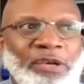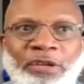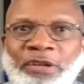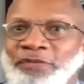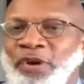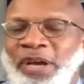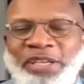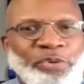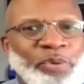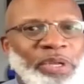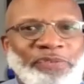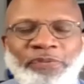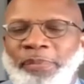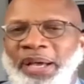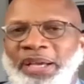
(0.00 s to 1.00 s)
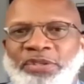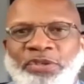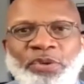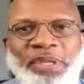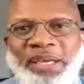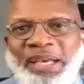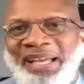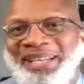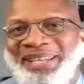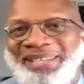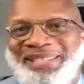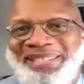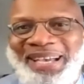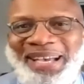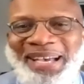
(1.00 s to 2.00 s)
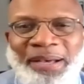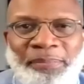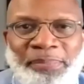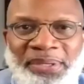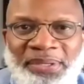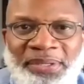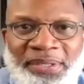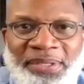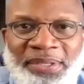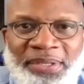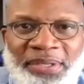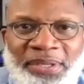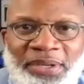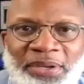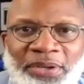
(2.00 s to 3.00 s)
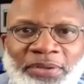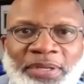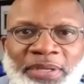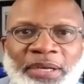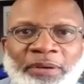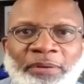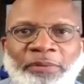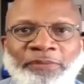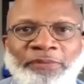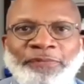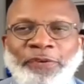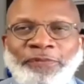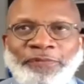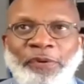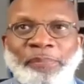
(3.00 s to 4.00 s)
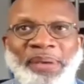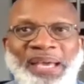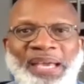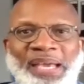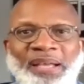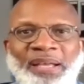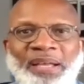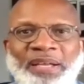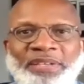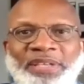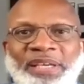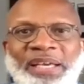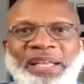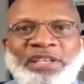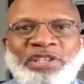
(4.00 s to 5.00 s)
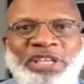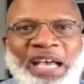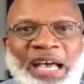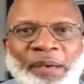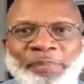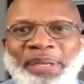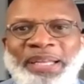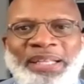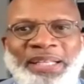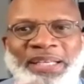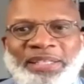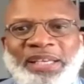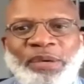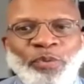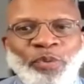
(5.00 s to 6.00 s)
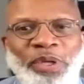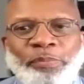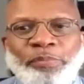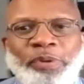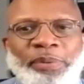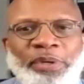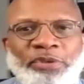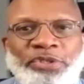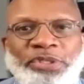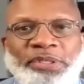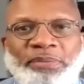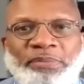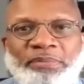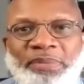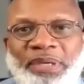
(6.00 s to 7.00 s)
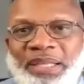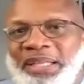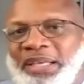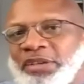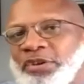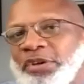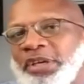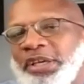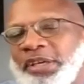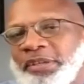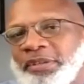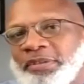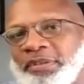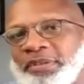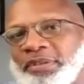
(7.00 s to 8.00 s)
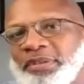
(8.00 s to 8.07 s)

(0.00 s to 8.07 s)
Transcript: they could have graduated from high school and gotten a job. You know, for, for me to get a job and at least get one promotion, and then you're good.